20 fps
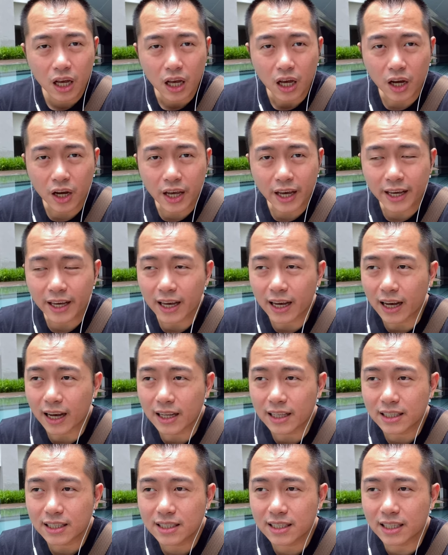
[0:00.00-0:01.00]
okay,
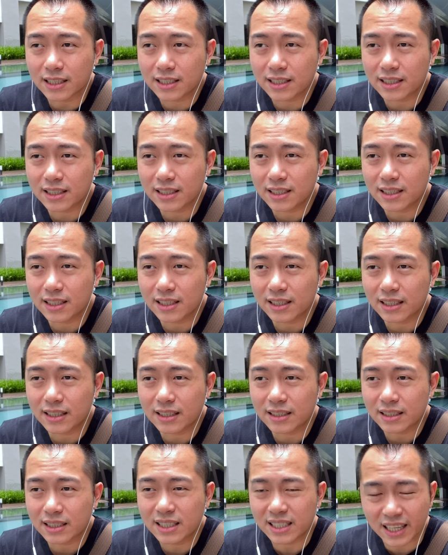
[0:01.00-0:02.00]
just
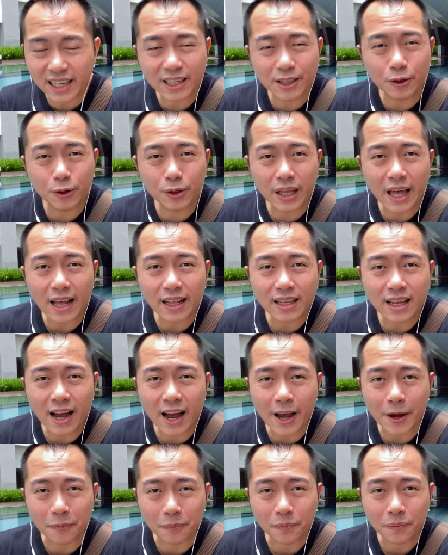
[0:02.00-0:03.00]
stick to that
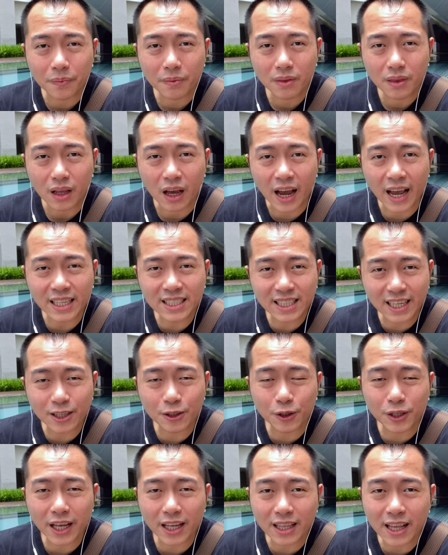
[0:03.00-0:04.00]
time. Okay, stick
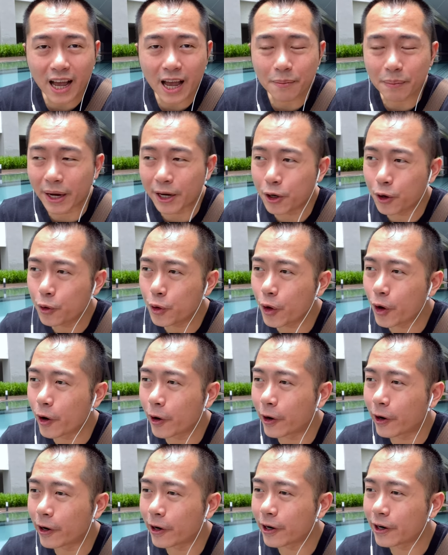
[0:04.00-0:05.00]
to that time. I know
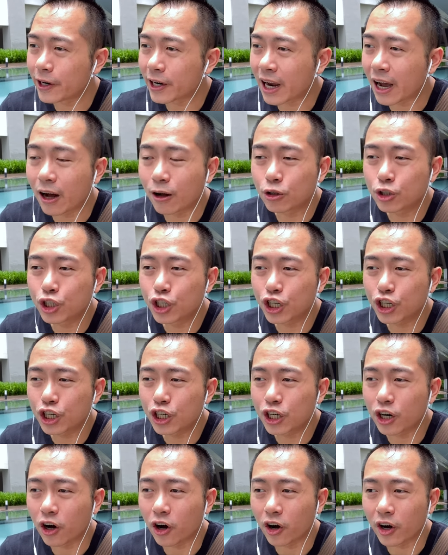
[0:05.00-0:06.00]
your
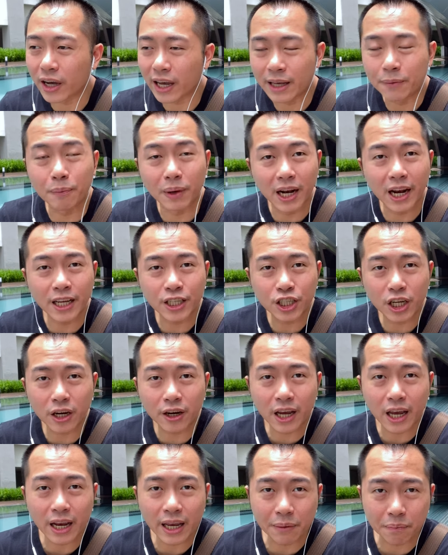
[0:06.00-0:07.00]
culture or in Malaysia,
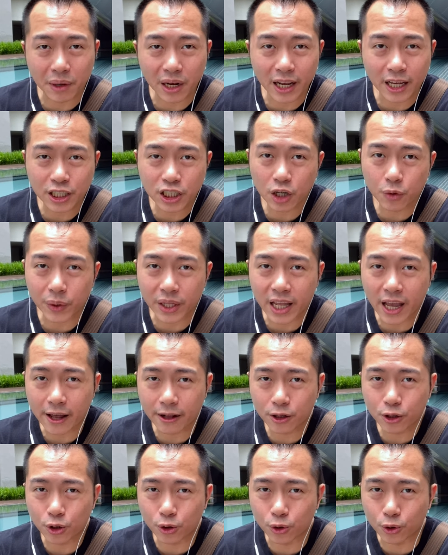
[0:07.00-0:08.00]
okay, in Malaysia, we
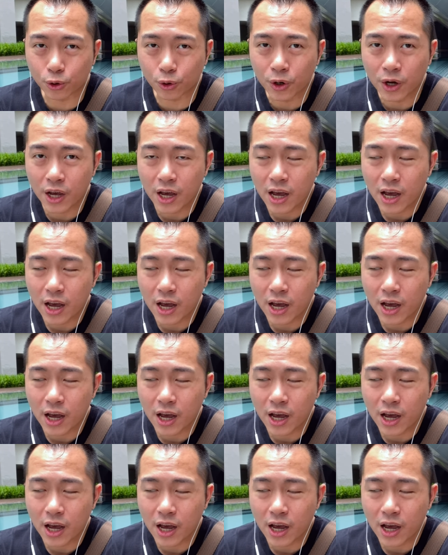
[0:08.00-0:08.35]
tend to